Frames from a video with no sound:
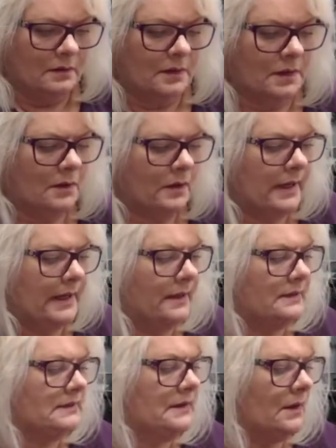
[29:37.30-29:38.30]
Okay,
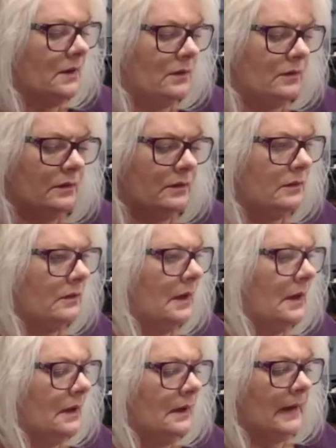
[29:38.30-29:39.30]
so
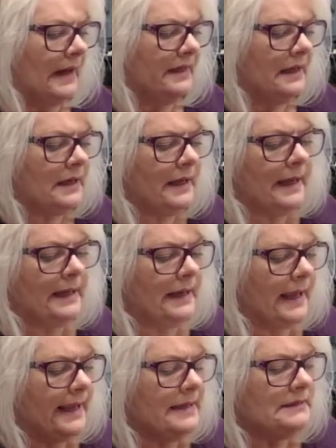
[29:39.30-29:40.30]
I think I had
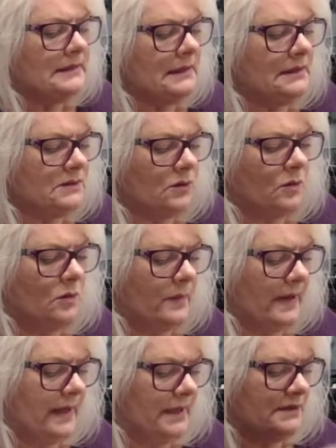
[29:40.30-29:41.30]
18 total
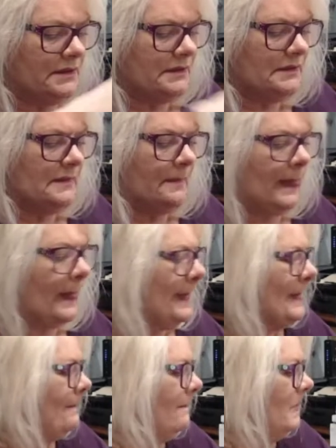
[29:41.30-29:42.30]
pages.
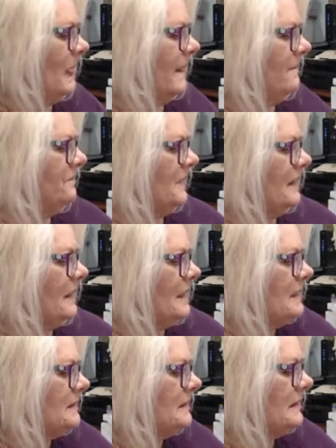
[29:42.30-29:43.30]
The thing
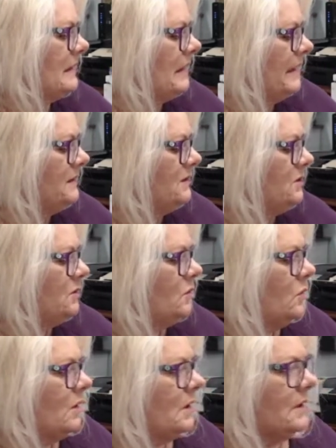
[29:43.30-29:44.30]
is that I do
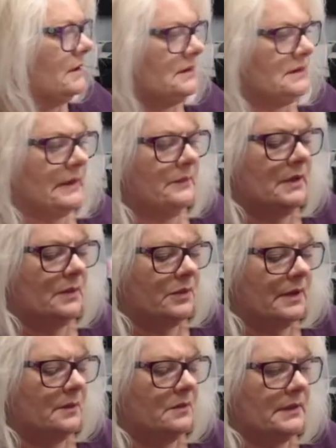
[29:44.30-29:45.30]
want, I'm going to
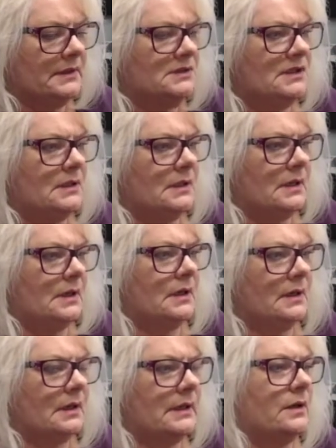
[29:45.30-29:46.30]
probably
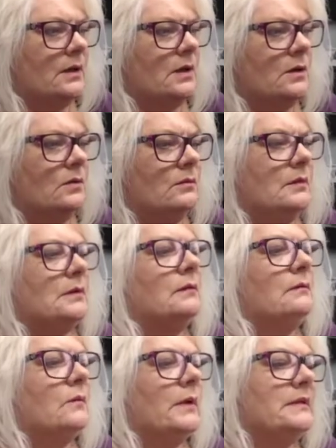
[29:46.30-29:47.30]
clear coat.
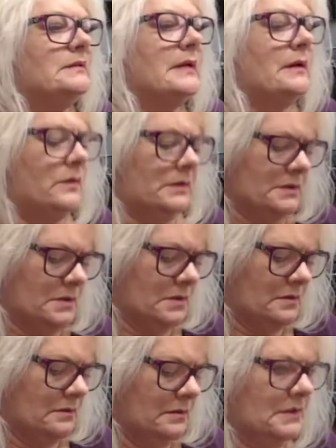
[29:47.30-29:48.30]
Why is that one tall?
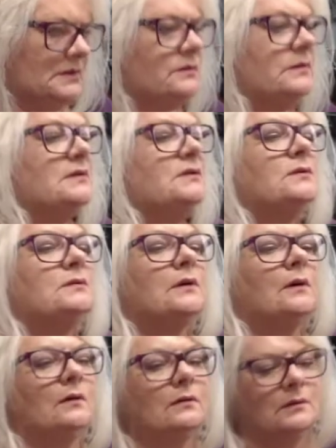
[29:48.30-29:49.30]
This one's too tall.
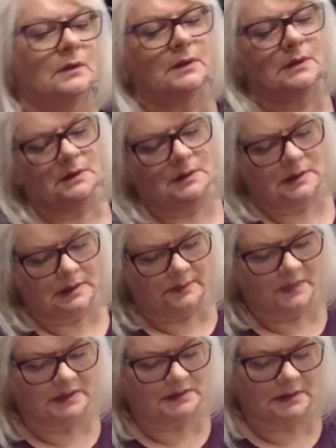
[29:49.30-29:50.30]
I
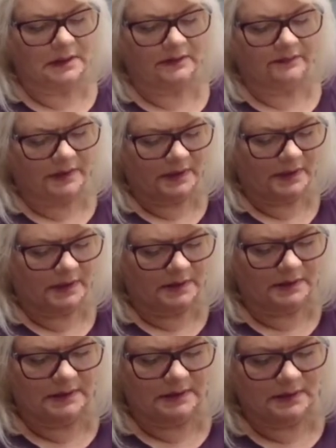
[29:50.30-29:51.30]
must not have cut it
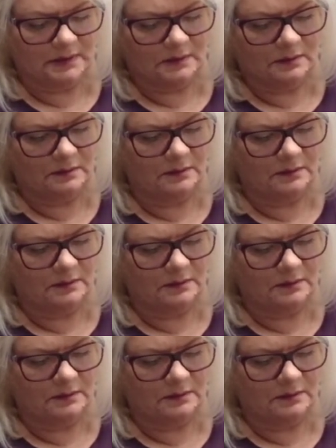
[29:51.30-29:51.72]
down.